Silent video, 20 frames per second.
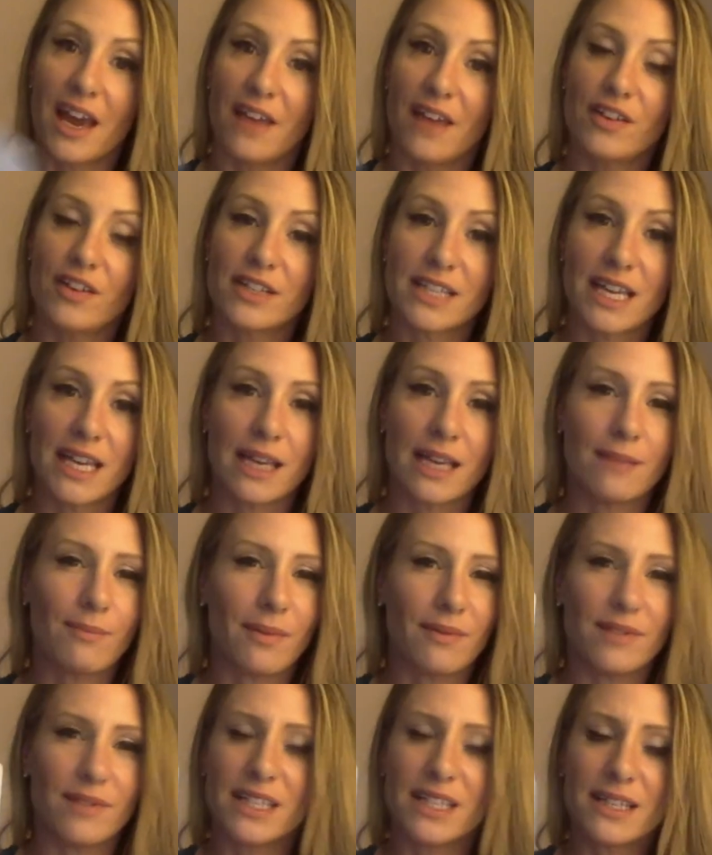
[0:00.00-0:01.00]
And they're saying it,
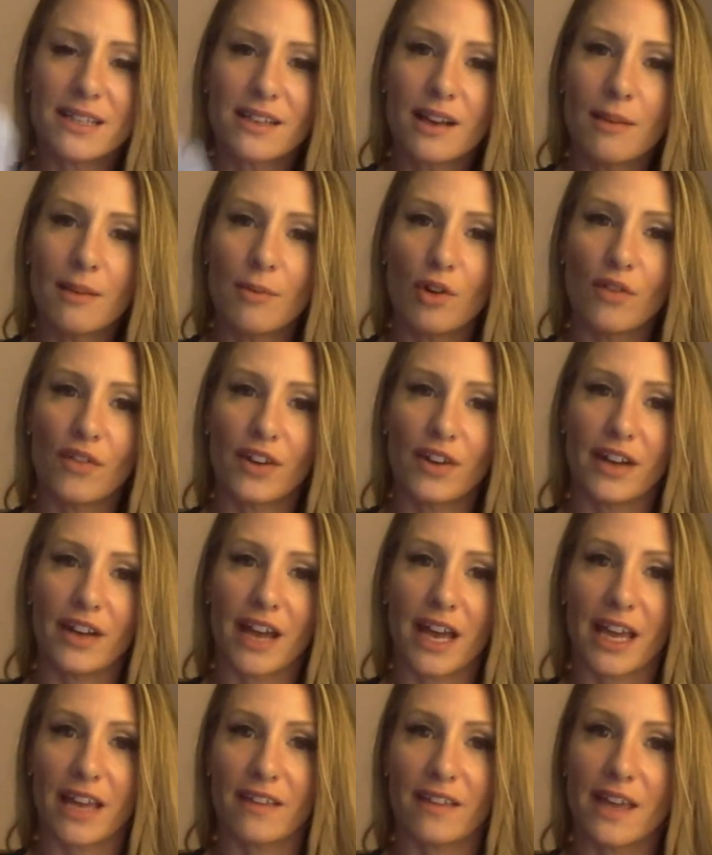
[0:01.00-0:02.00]
it doesn't come
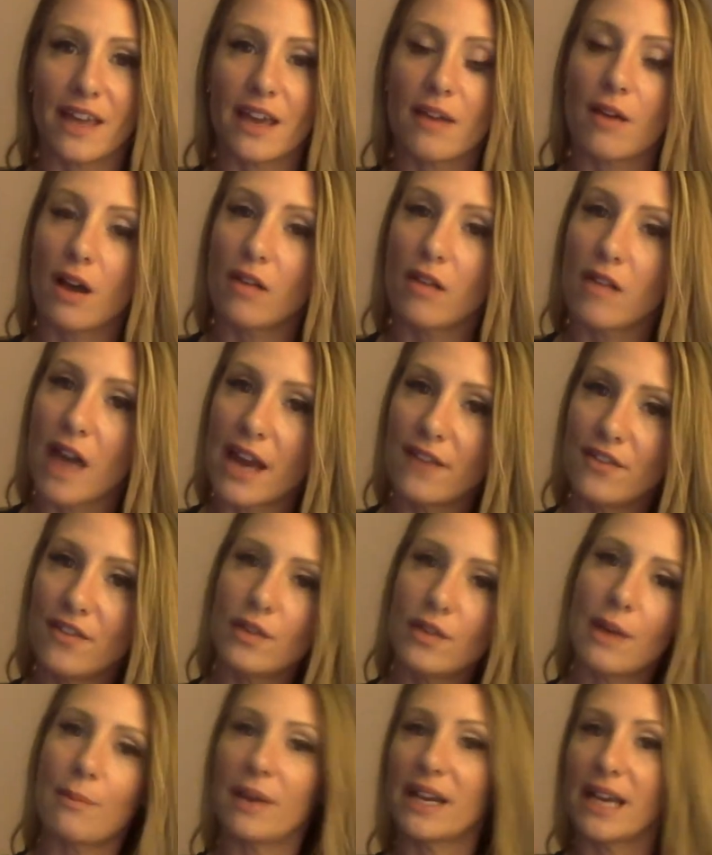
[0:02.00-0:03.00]
overnight. Like a lot of you
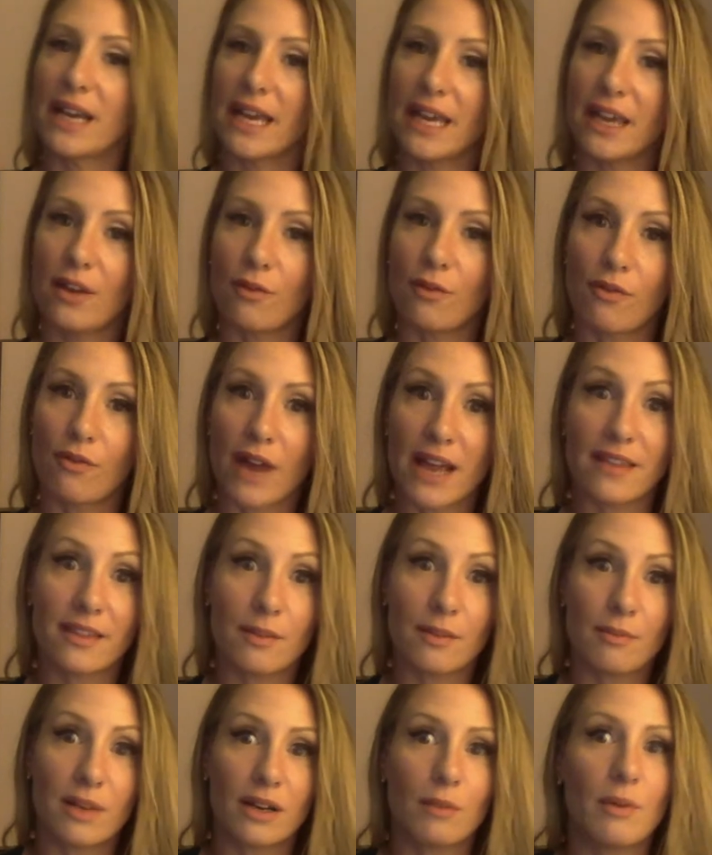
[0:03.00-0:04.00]
that might not hit right in
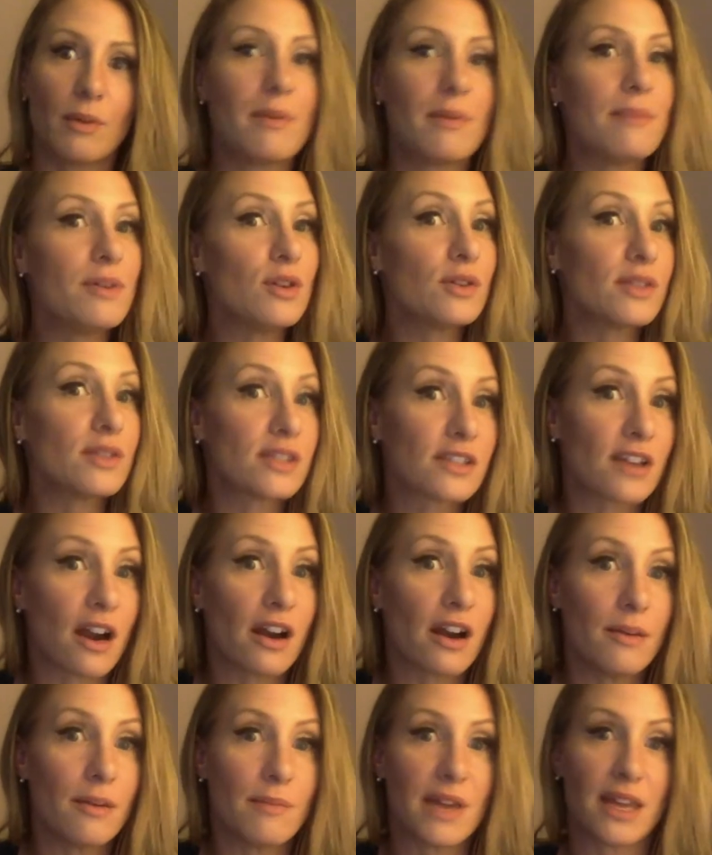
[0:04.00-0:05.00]
the middle, but maybe you
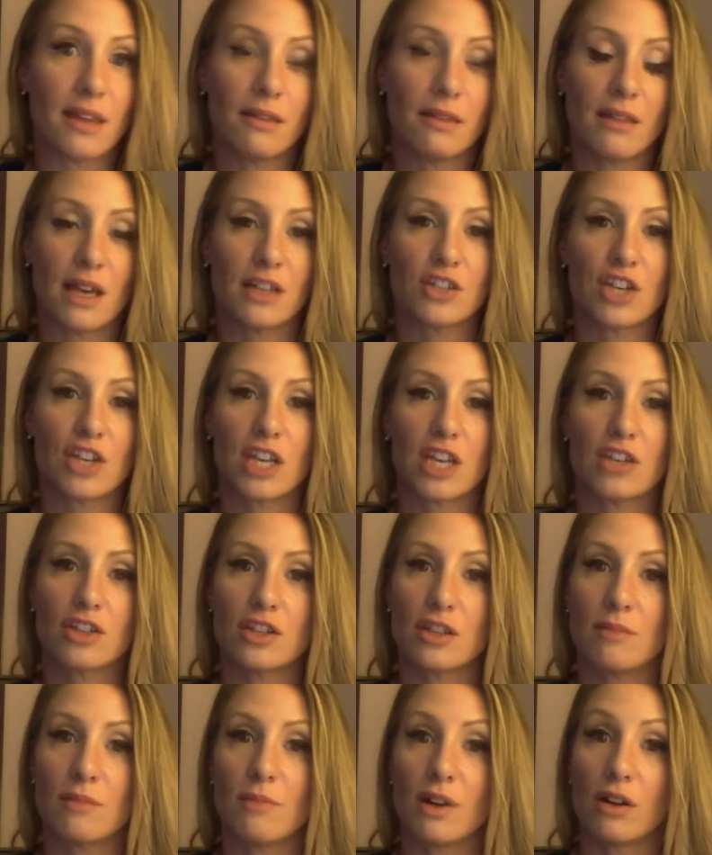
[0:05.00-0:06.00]
start making that change
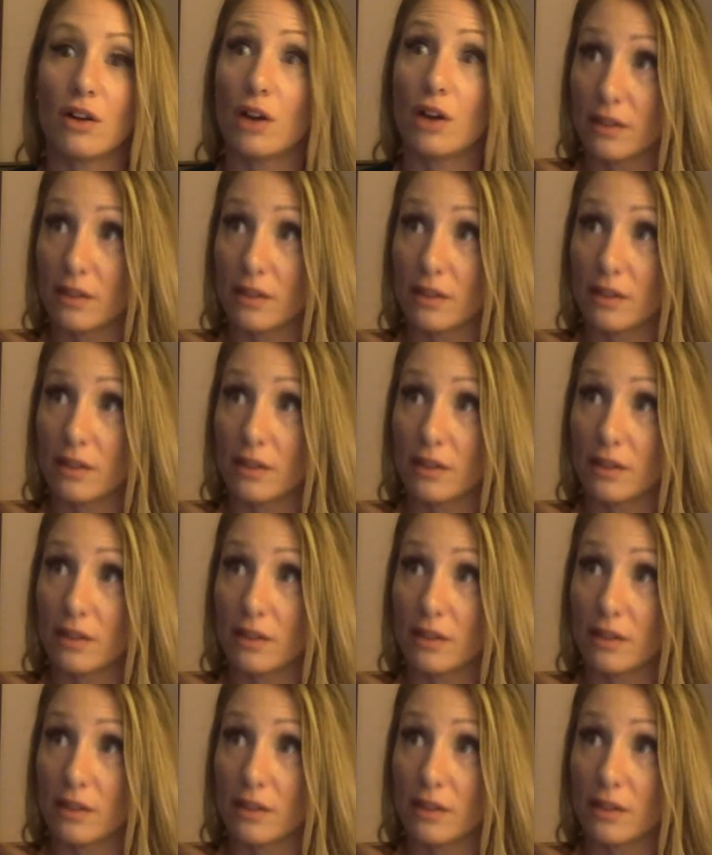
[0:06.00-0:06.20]
in the middle.